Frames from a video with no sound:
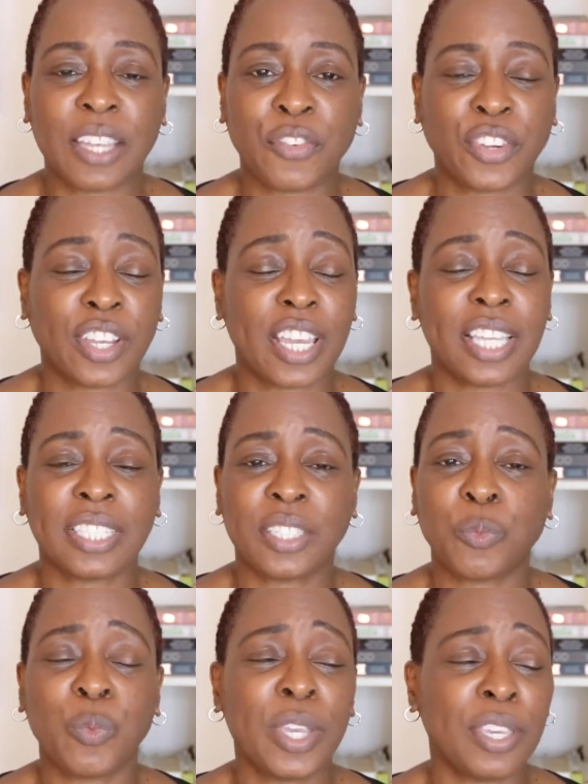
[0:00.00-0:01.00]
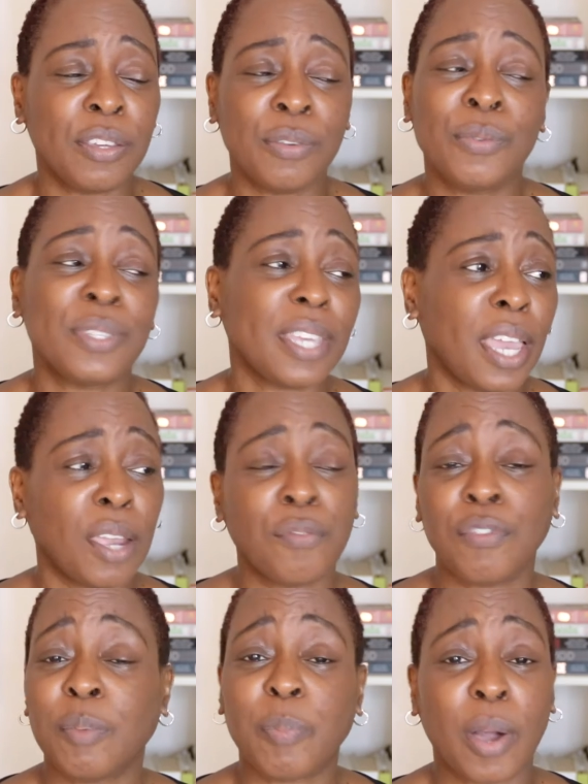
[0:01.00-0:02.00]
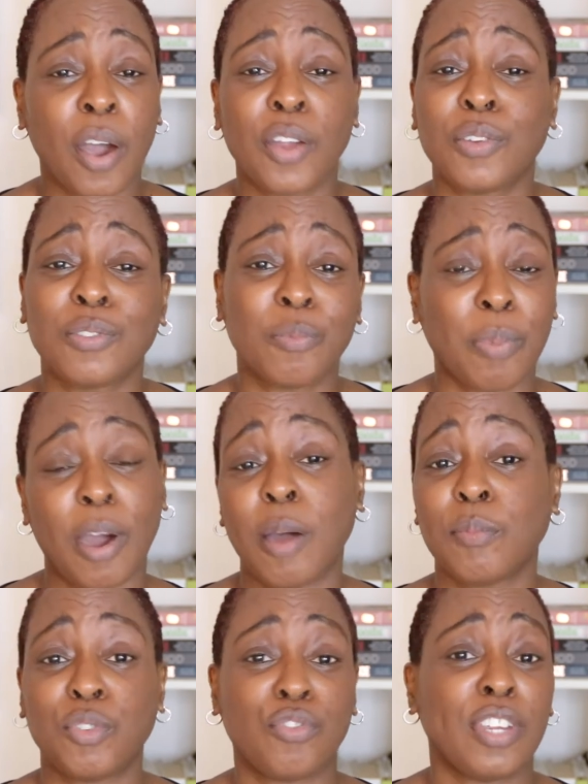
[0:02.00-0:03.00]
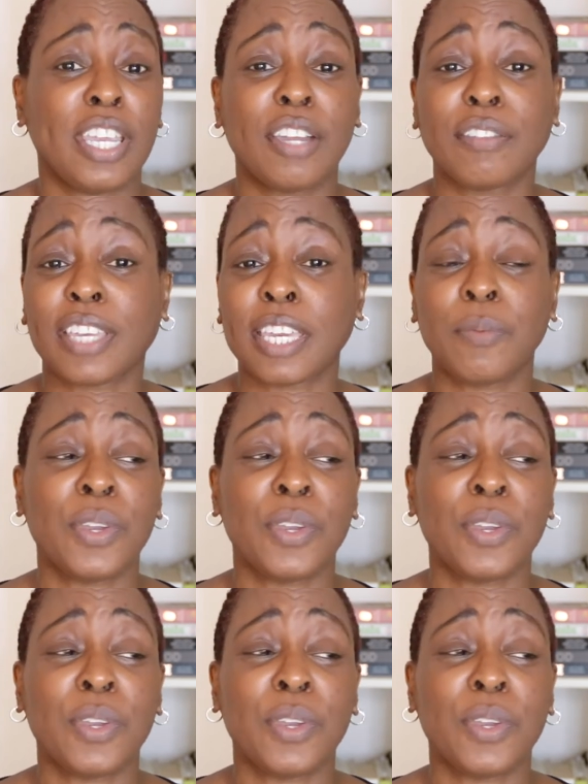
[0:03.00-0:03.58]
Africa is that we use every part of the palm tree, okay?